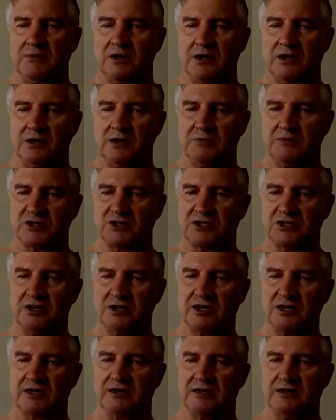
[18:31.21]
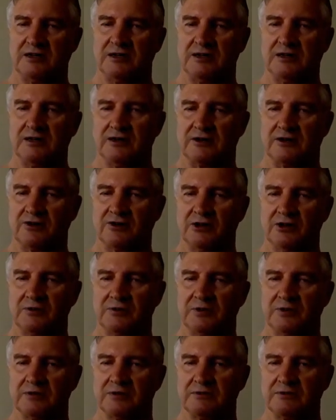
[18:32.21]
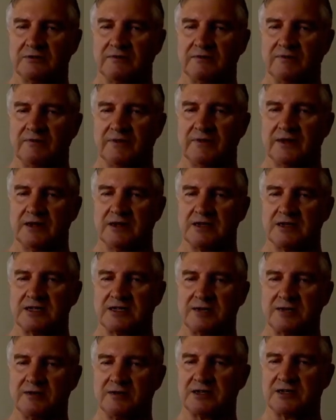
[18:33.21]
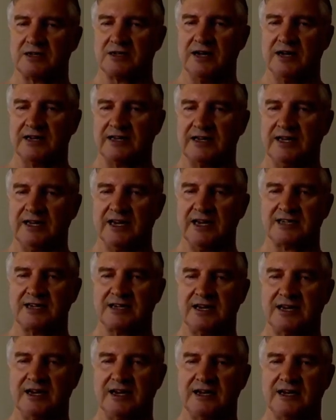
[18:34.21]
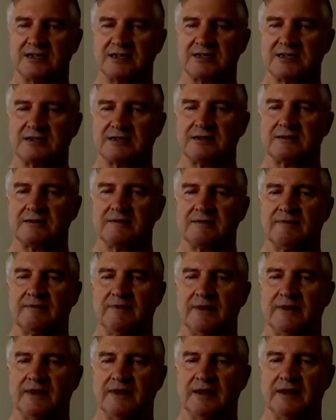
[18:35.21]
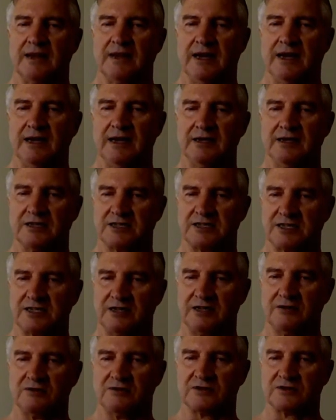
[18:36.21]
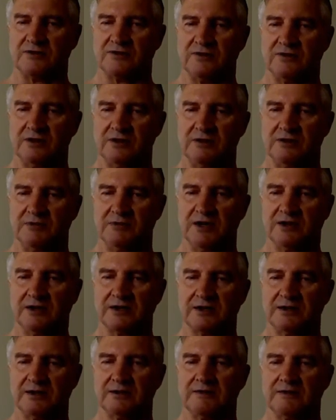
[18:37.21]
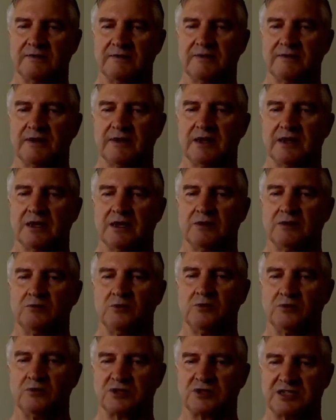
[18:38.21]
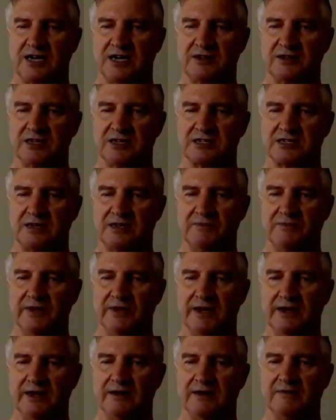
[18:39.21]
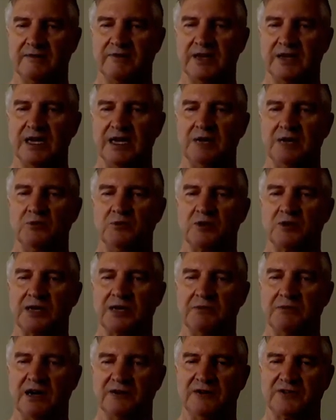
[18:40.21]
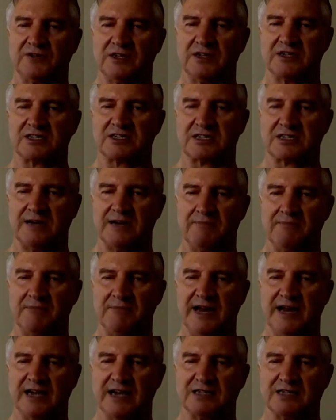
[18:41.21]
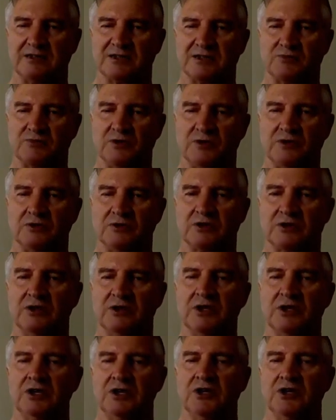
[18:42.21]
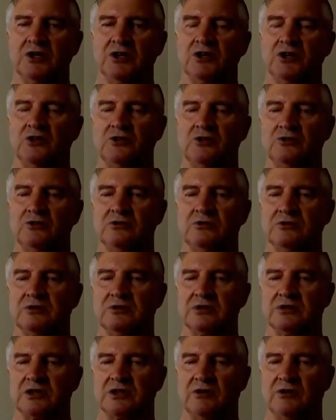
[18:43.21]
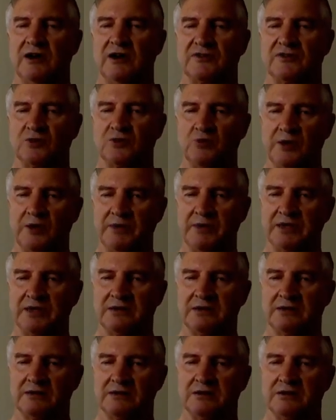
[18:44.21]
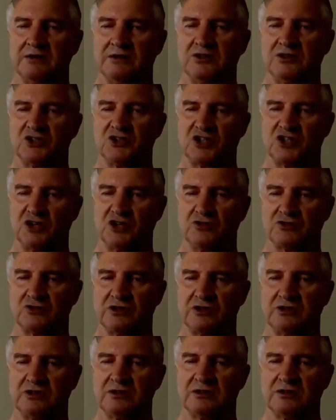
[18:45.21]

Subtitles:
Masonic group similar to like the SAS and the SEALs of America. We'll start this up there, and we'll come after the scumbags of this world who go after women, children,